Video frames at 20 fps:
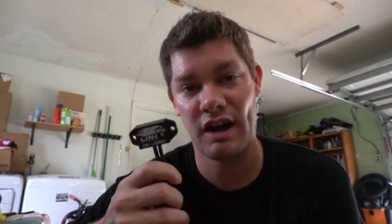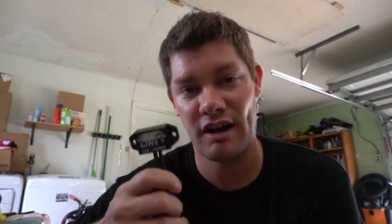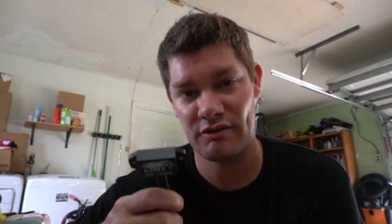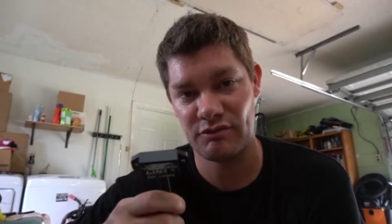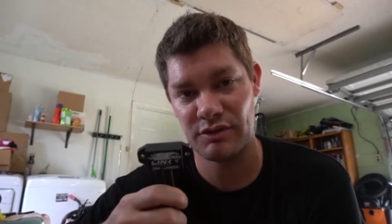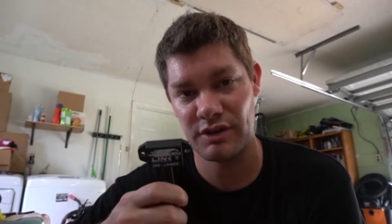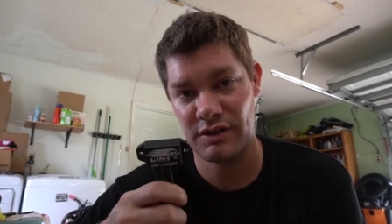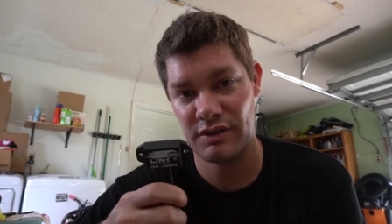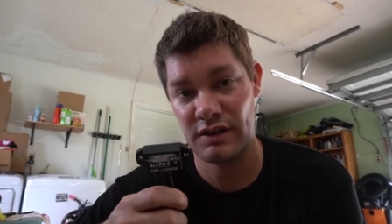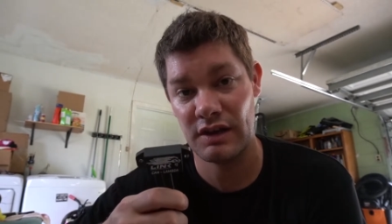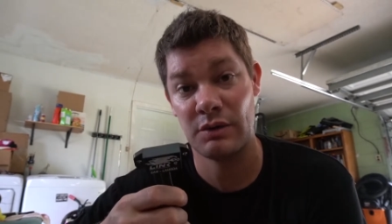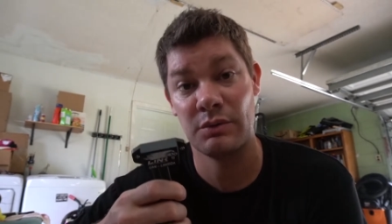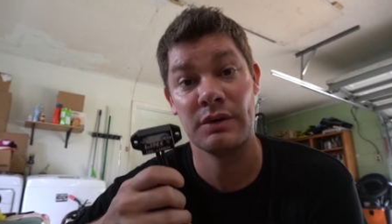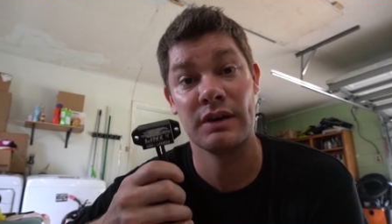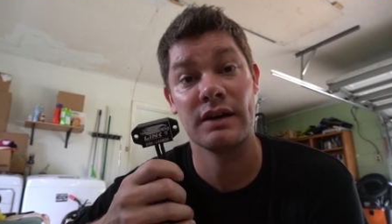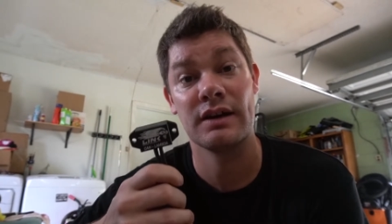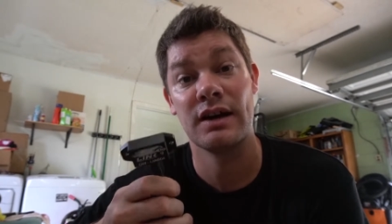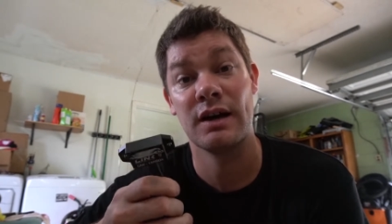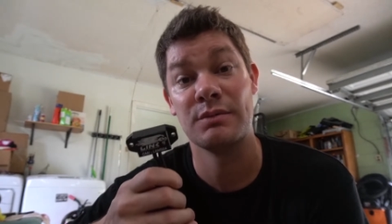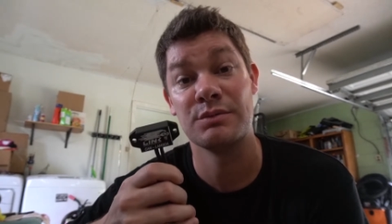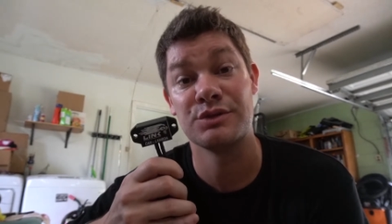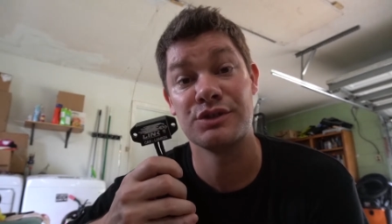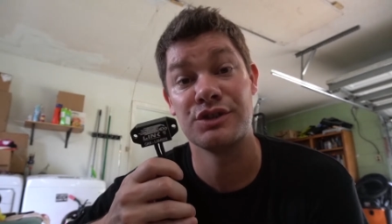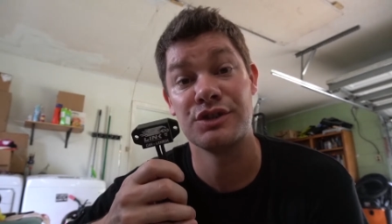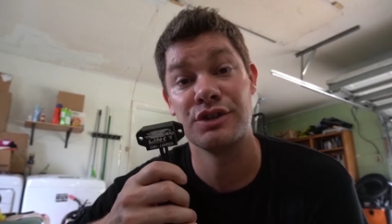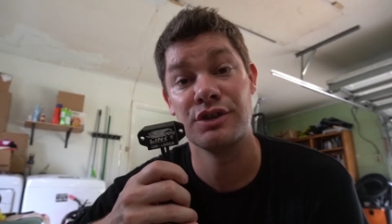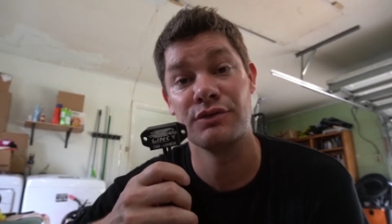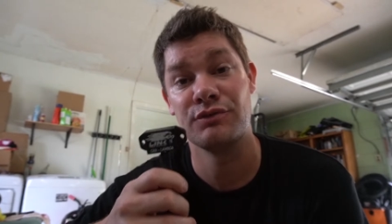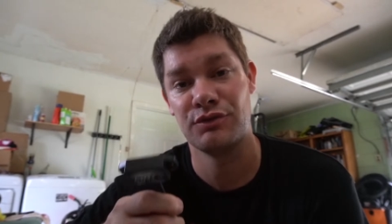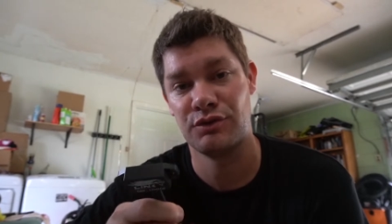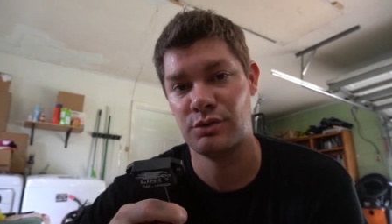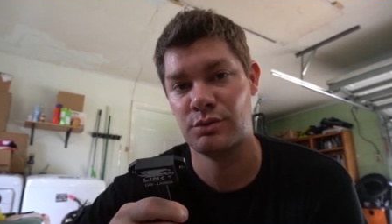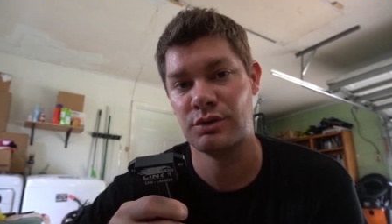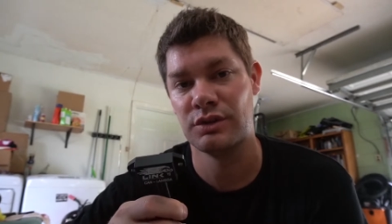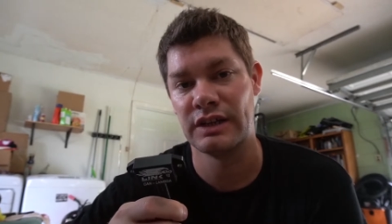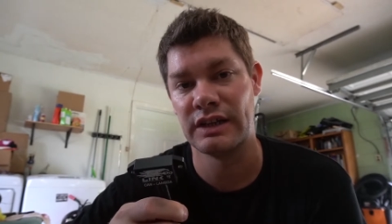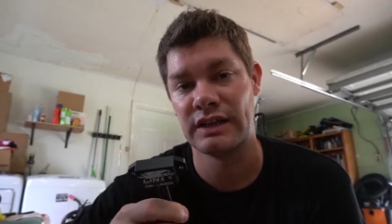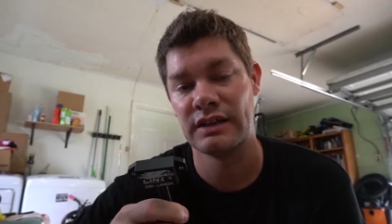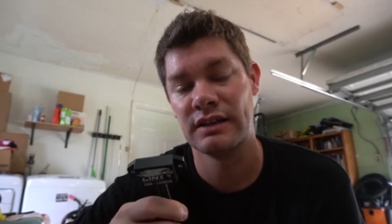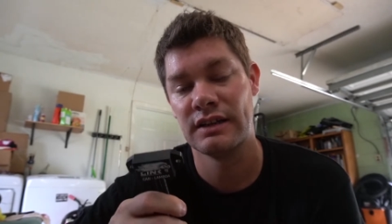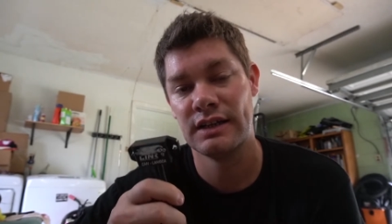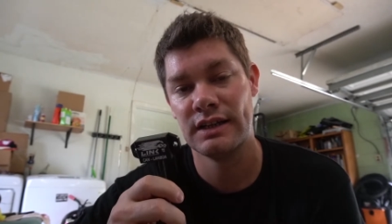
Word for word: everything when it comes to your fueling.